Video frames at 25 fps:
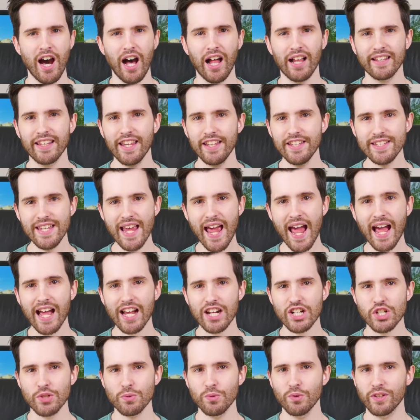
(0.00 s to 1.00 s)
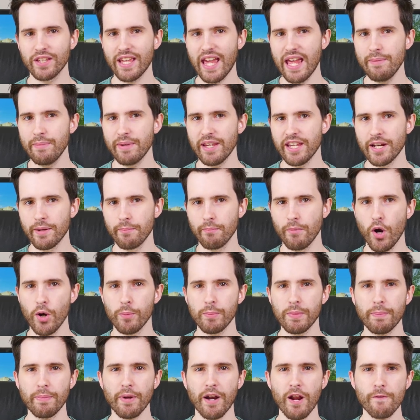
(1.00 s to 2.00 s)
I'll get to actual gaming in a
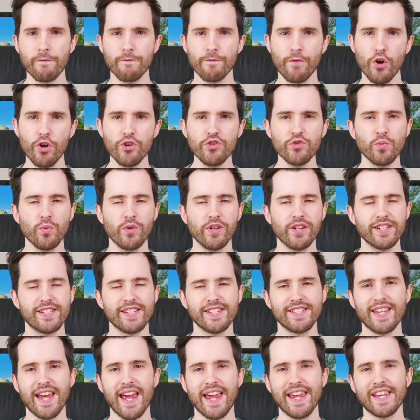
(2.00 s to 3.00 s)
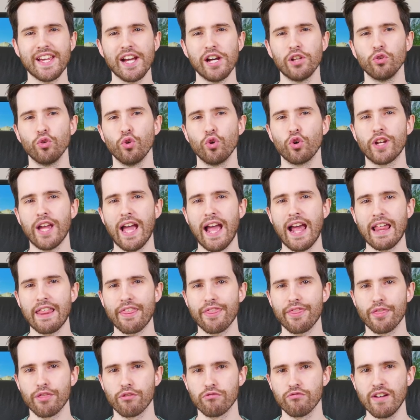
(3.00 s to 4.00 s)
moment, but I first wanted to take a look at
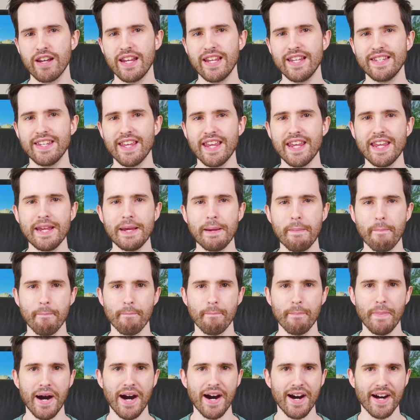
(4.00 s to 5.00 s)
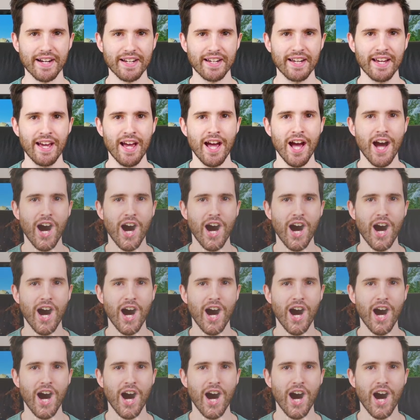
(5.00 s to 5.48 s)
3D Mark.